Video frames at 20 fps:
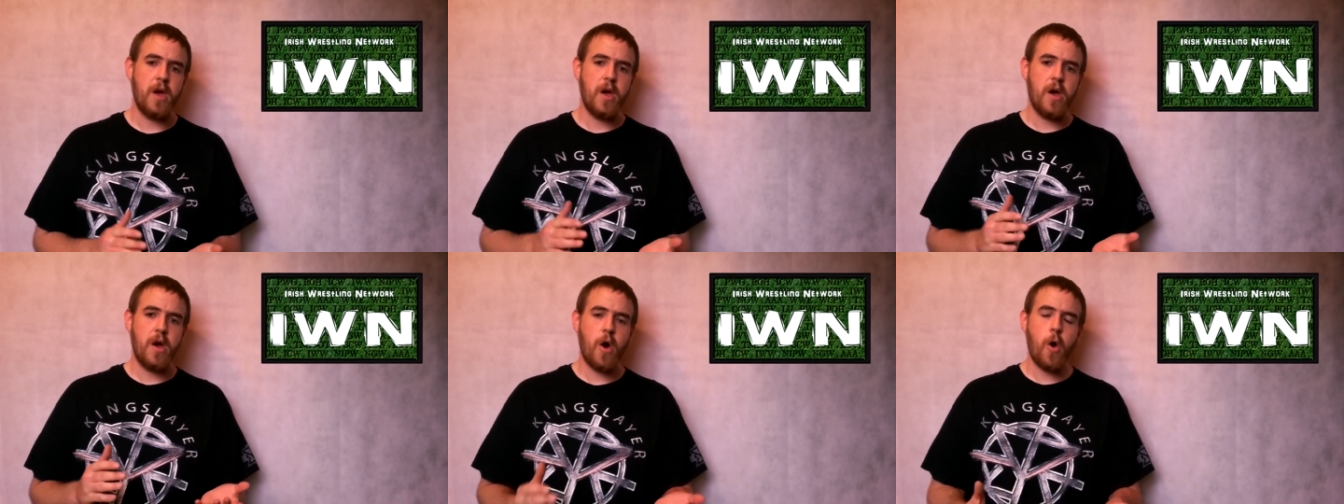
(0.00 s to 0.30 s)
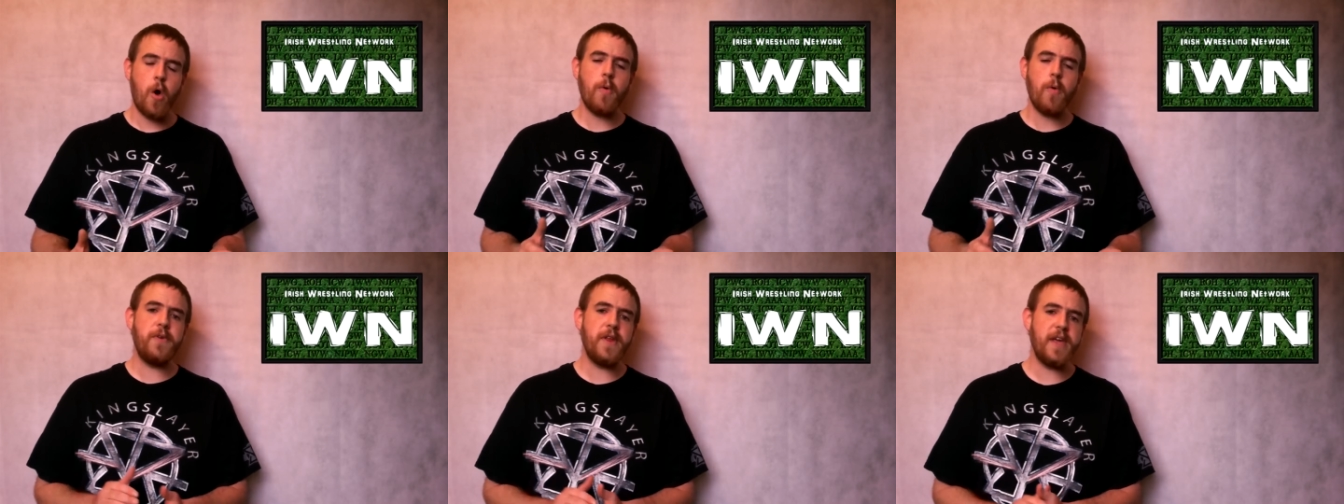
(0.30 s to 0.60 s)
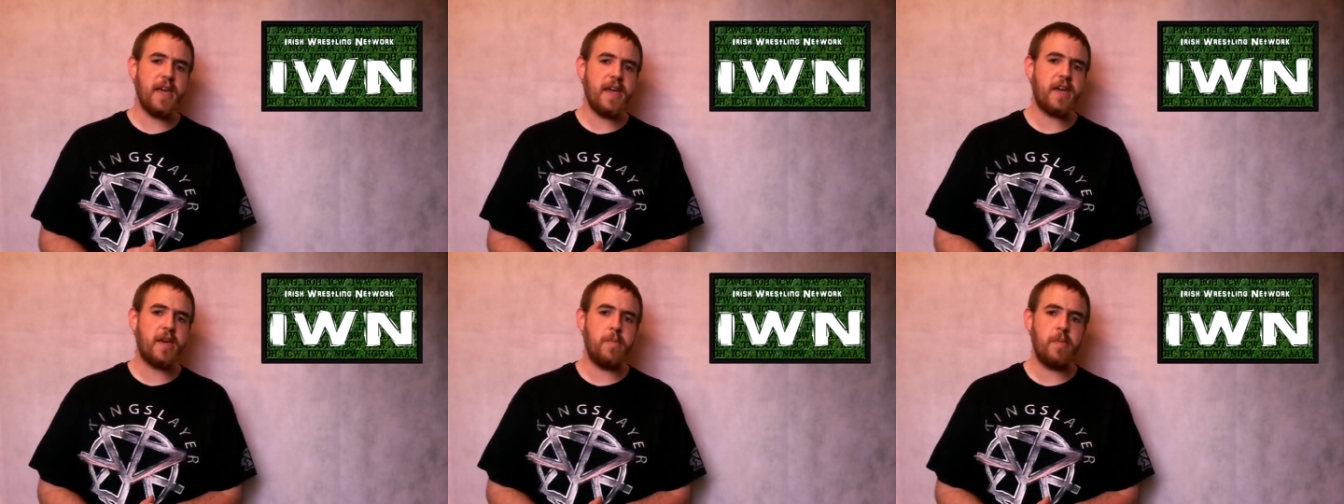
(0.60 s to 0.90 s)
Hopefully
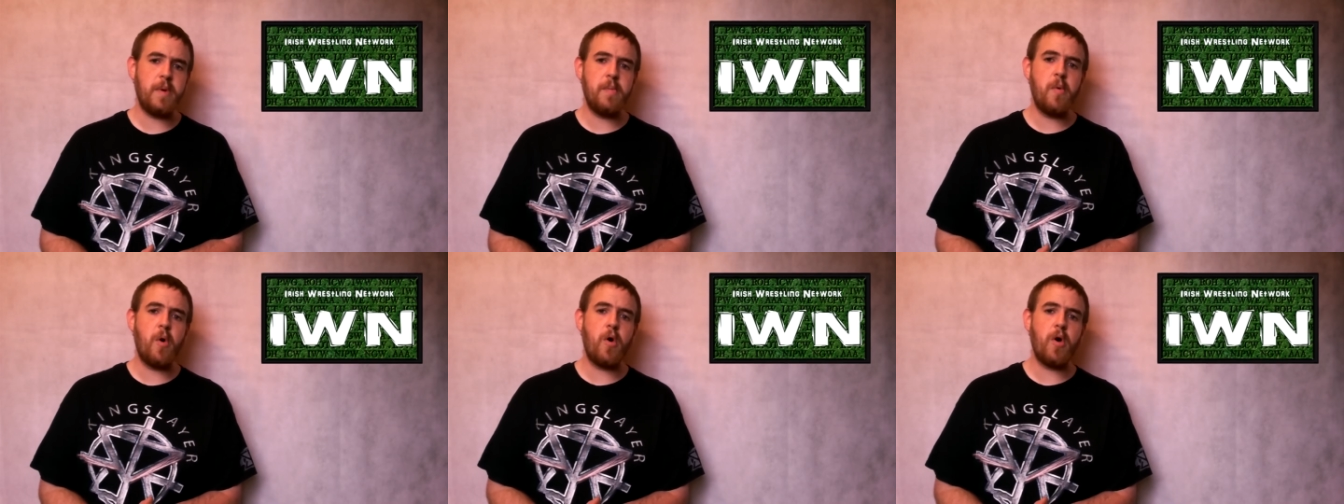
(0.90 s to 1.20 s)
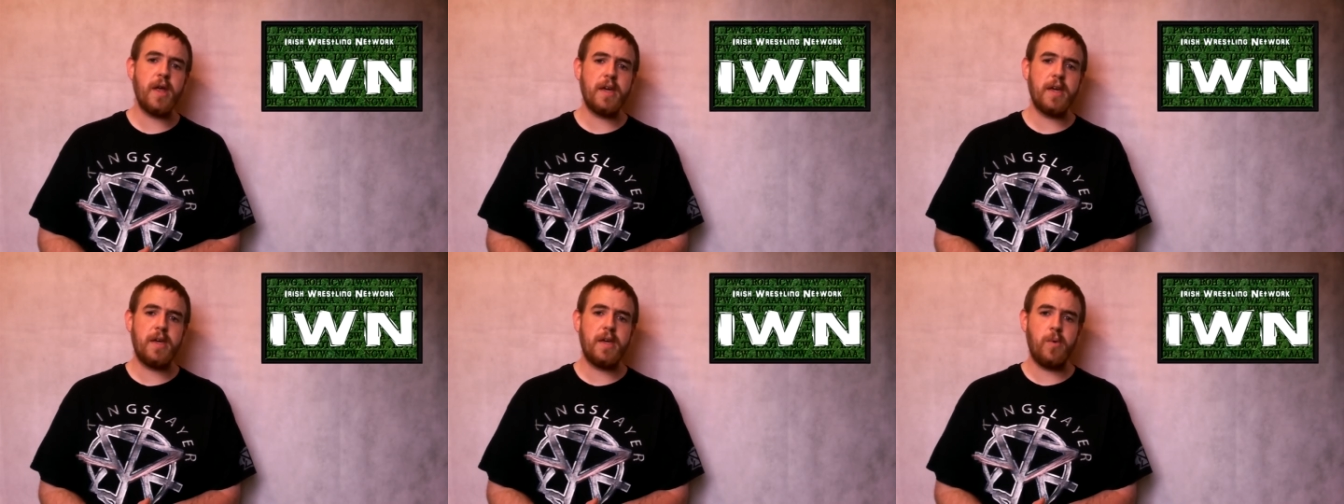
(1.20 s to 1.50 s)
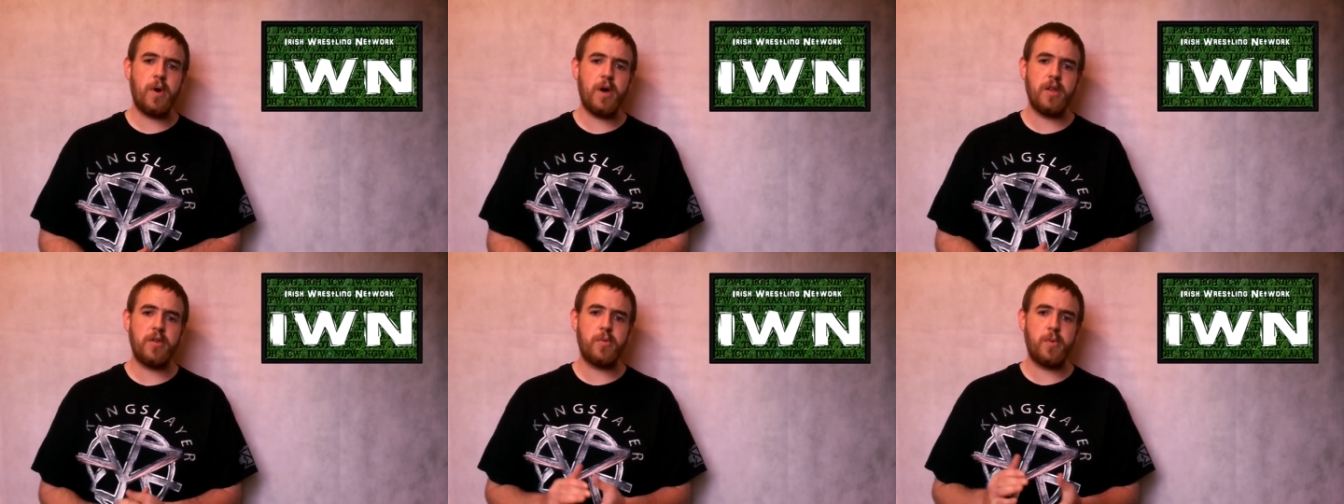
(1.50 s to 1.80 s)
he can be more like he
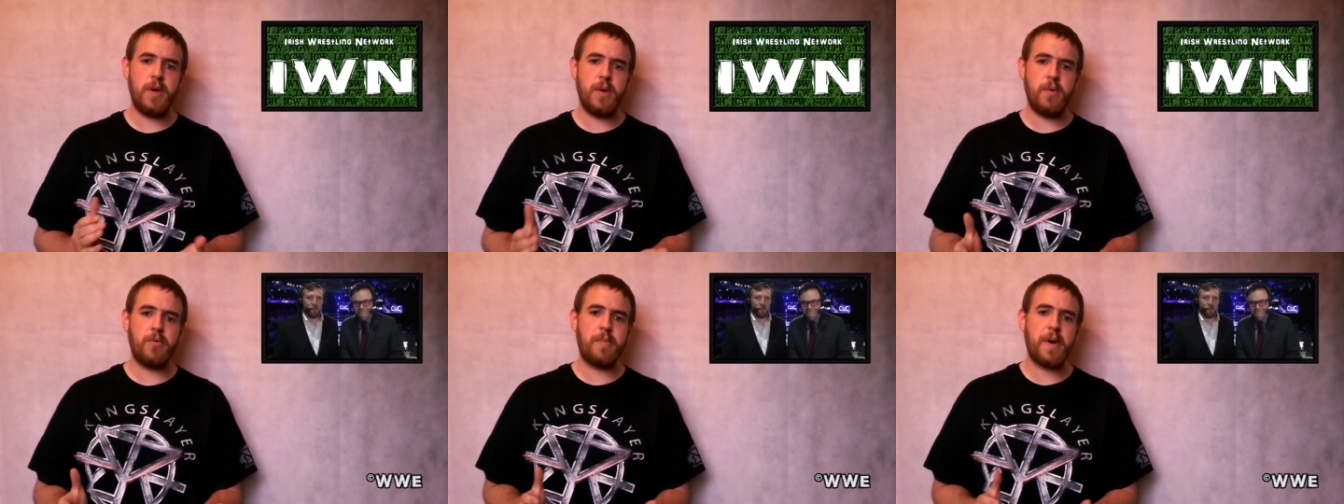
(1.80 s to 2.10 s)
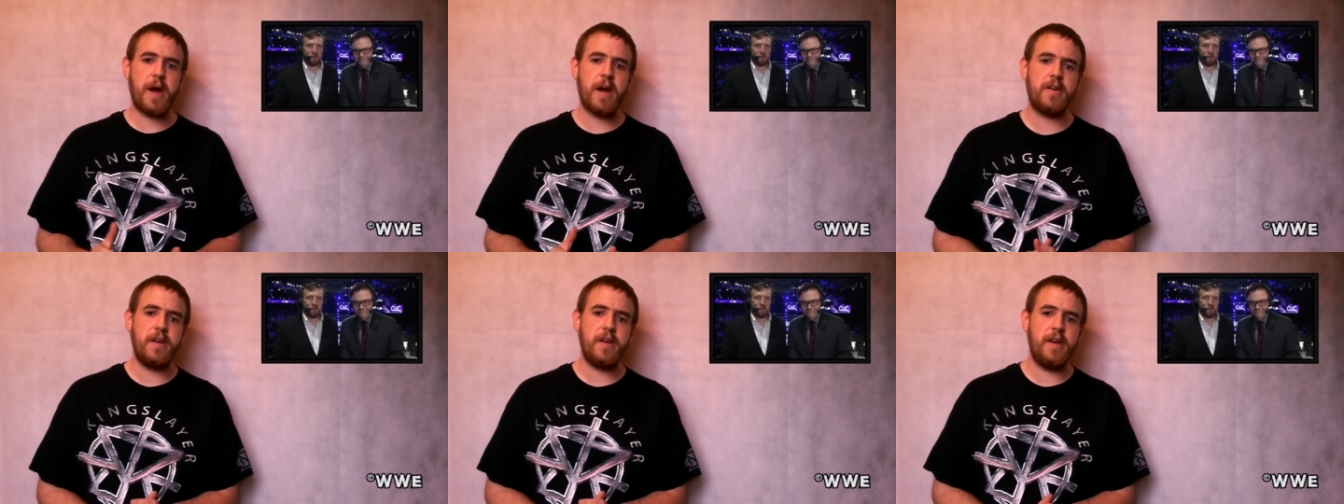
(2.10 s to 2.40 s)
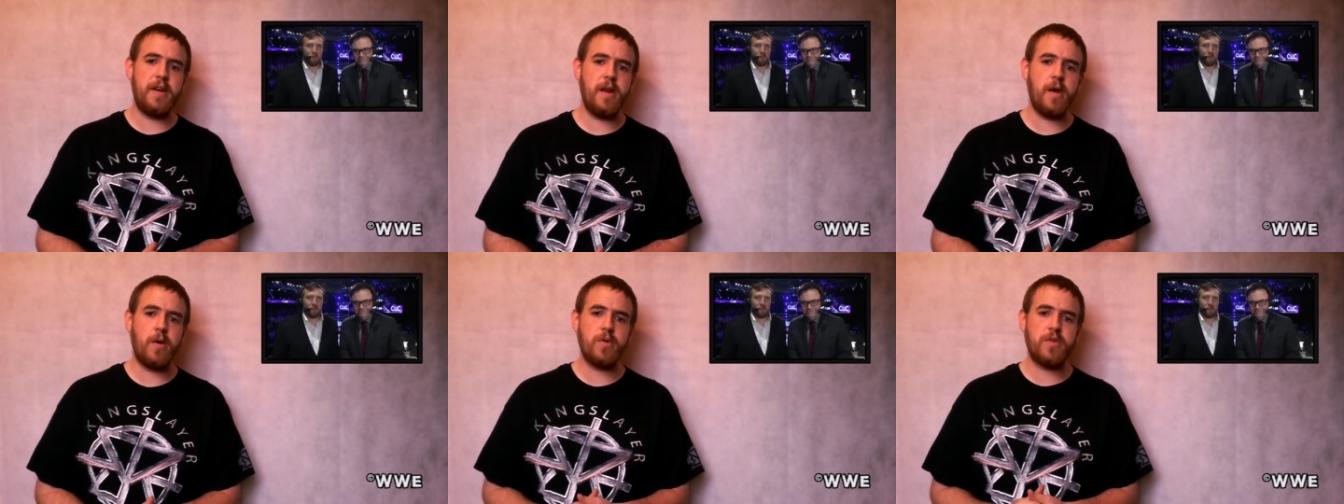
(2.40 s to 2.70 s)
was when he was part of the
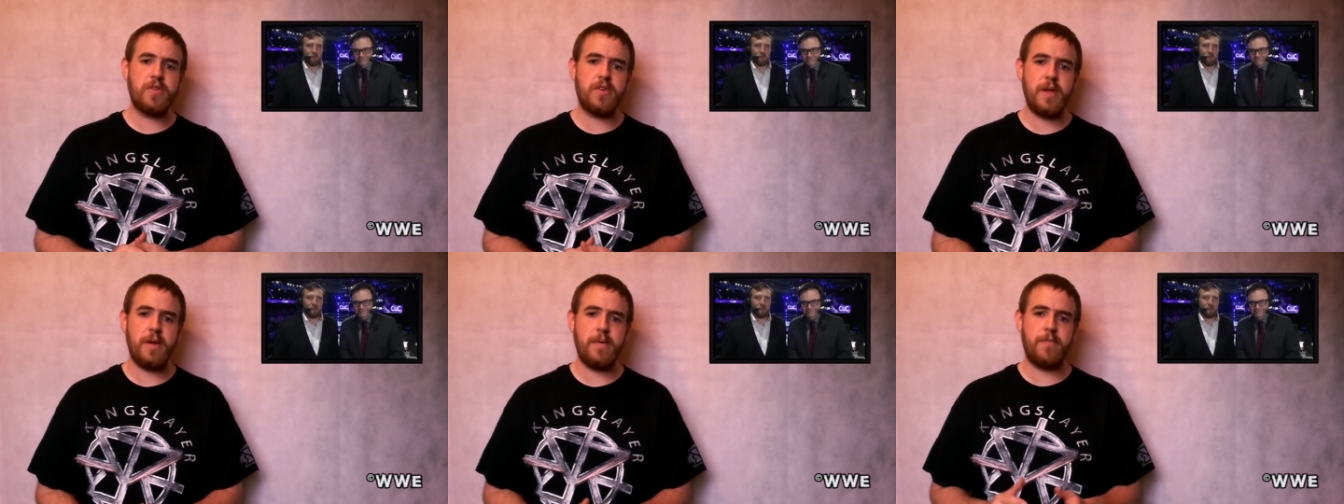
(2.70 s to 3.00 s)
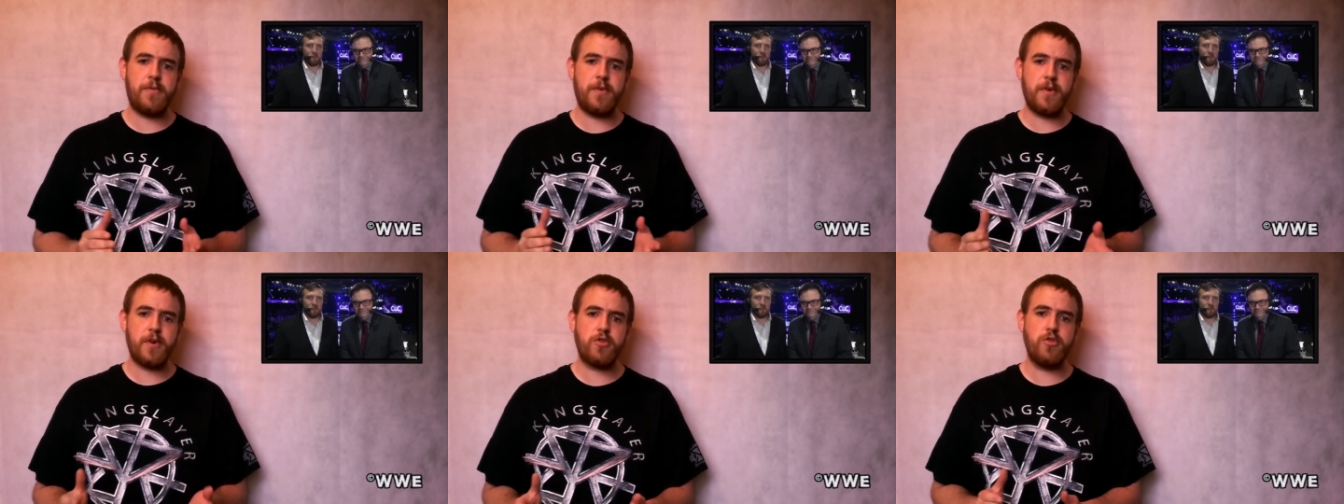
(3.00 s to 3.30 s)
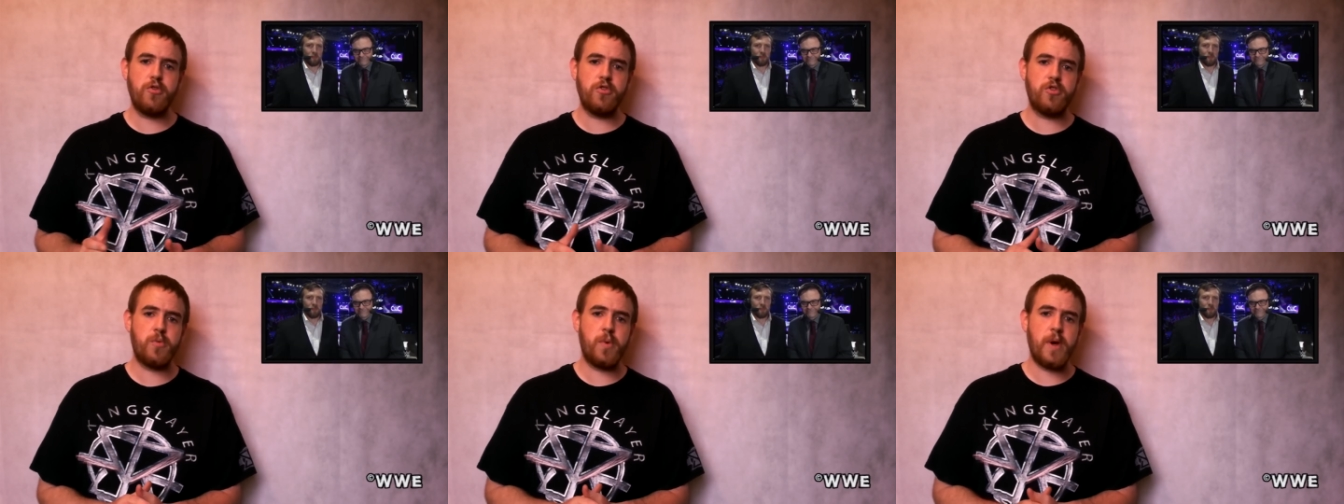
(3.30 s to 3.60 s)
announce team for the
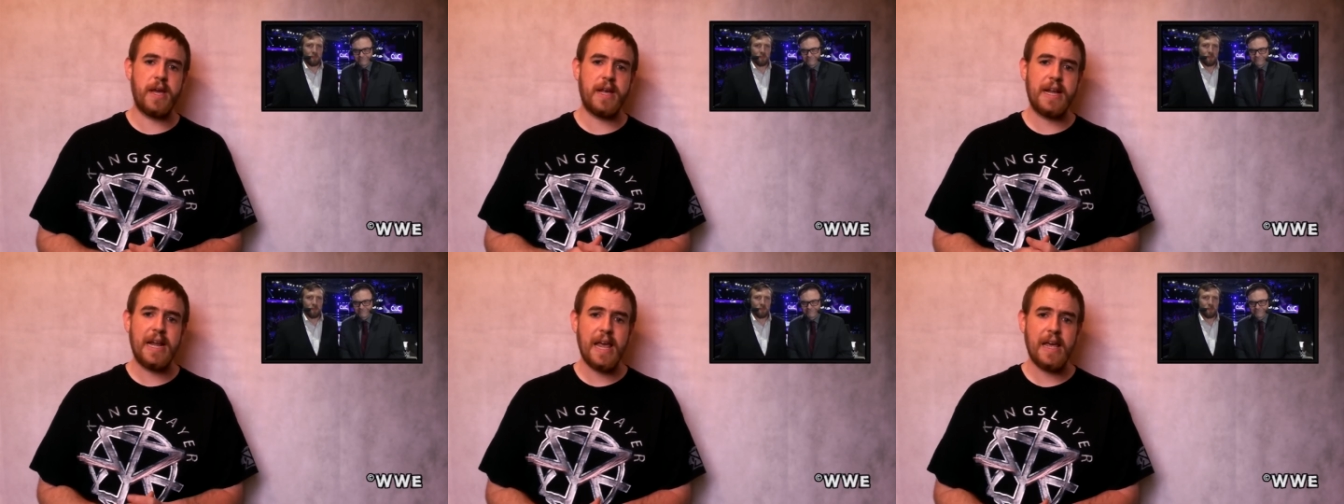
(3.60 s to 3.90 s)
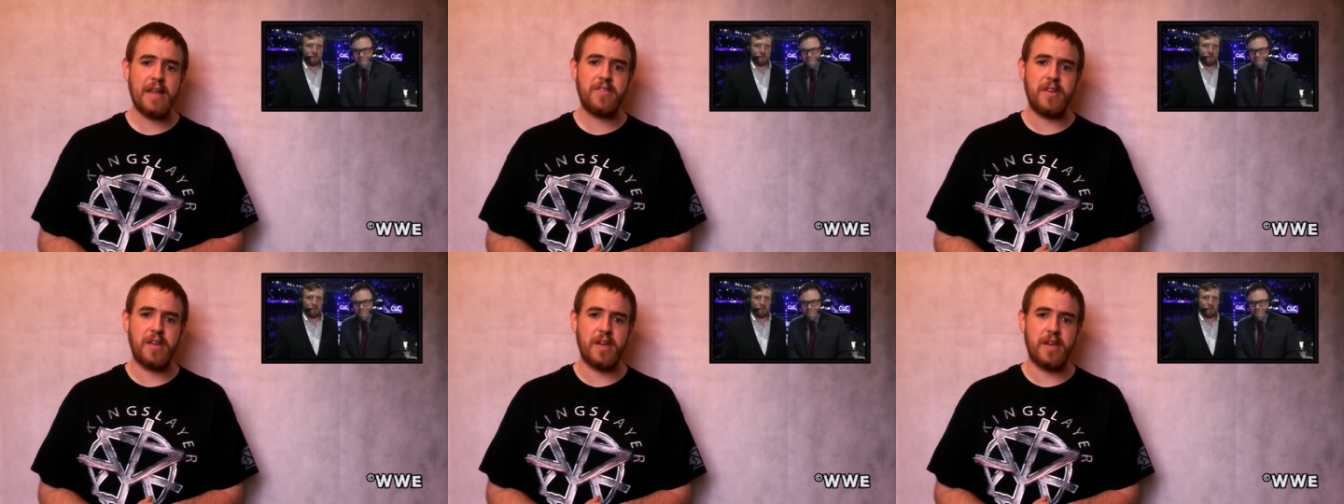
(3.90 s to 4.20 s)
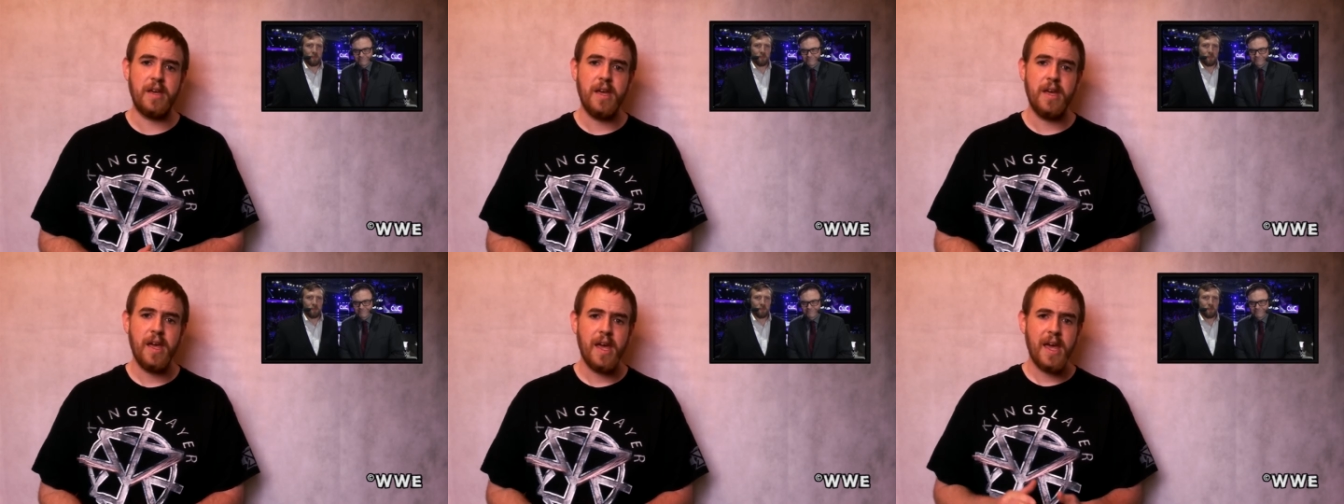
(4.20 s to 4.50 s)
Cruiserweight Classic,